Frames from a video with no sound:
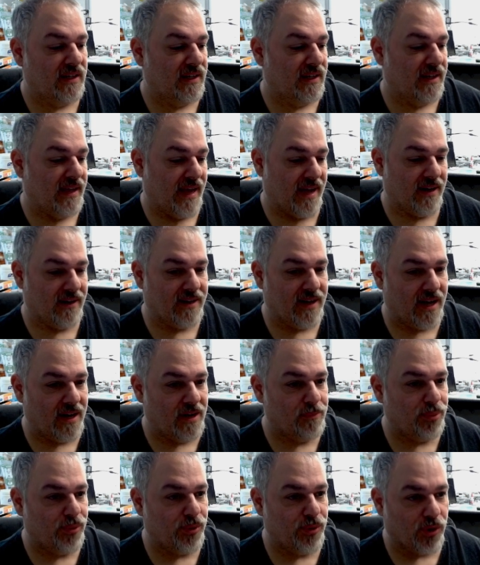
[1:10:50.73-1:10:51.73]
and kind
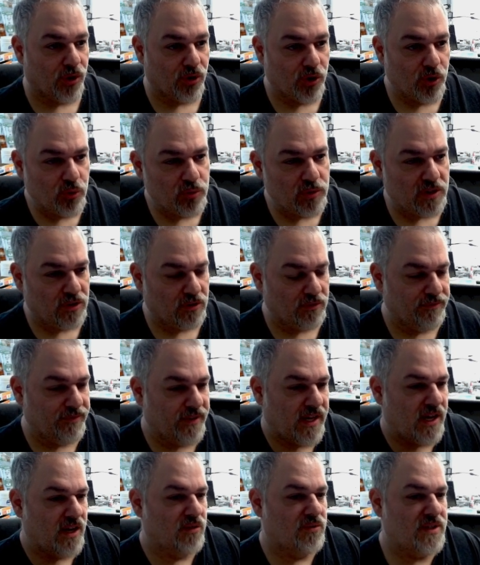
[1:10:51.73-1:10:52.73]
of put our own little
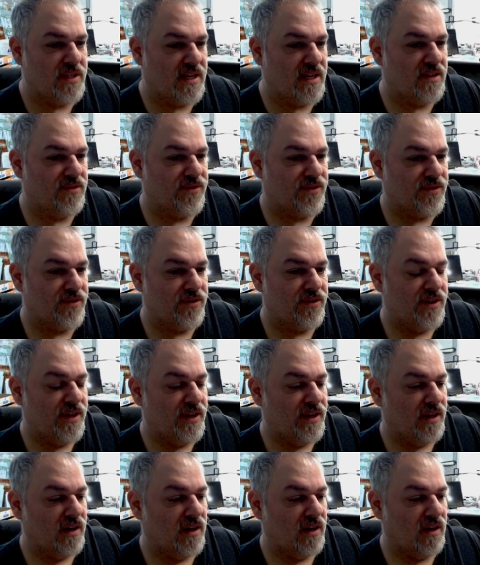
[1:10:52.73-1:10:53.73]
video together
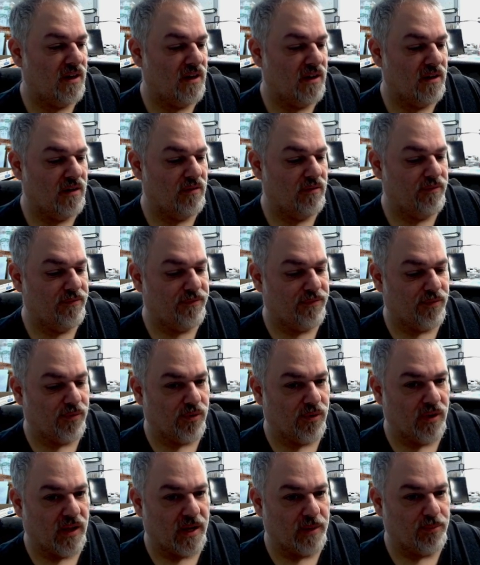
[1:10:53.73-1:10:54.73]
for
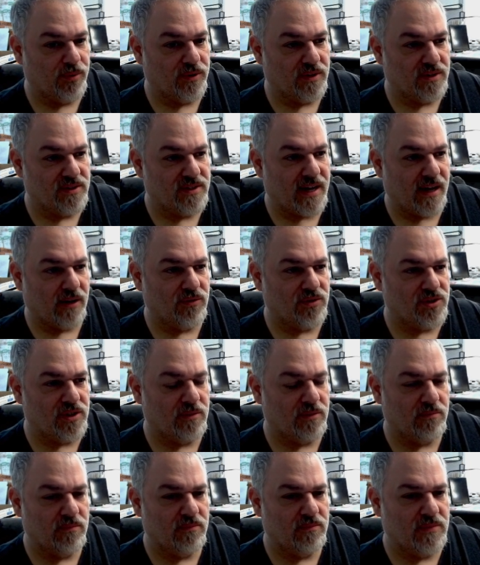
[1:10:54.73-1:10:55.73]
like putting the Scout
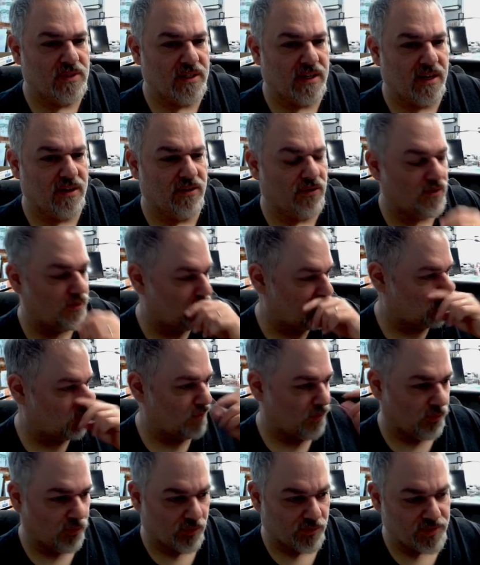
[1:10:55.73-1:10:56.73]
ship together
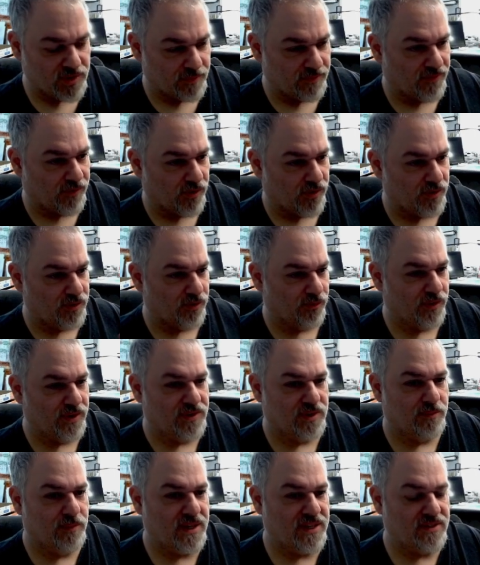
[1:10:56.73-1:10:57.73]
or some of our other
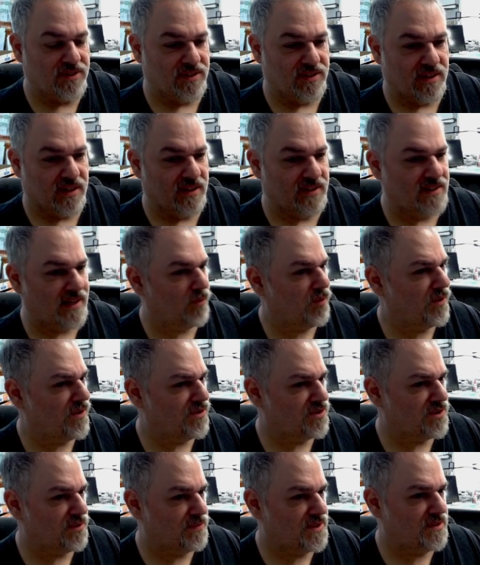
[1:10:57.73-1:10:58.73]
resin pieces. And it's like, well,
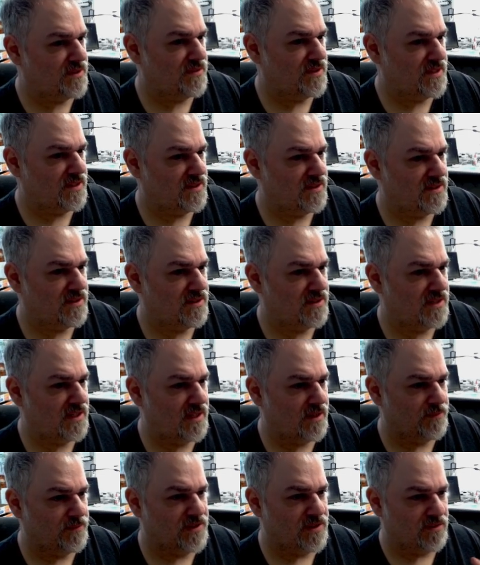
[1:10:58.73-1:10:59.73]
here's some
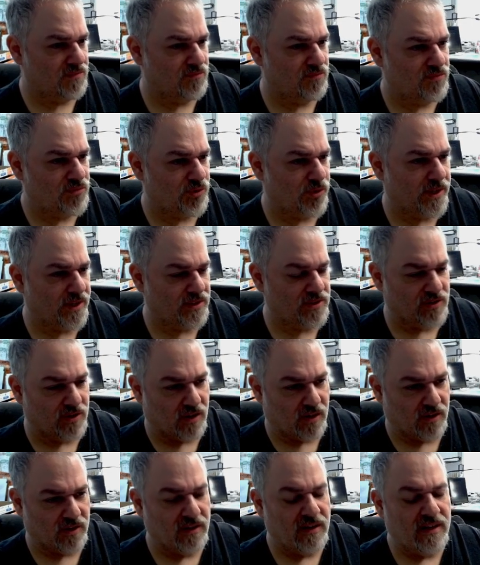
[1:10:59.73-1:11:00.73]
tips and tricks
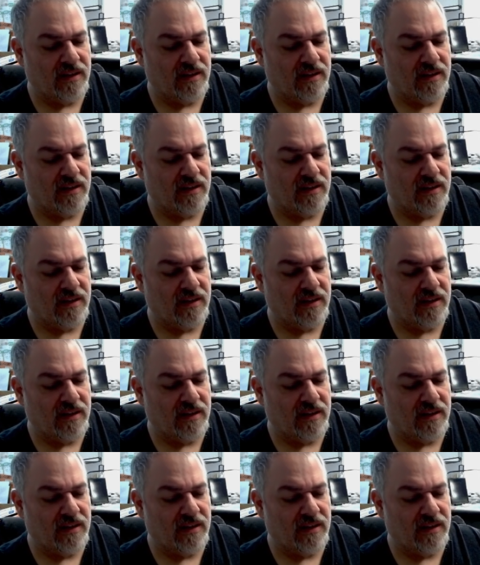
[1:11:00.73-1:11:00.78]
on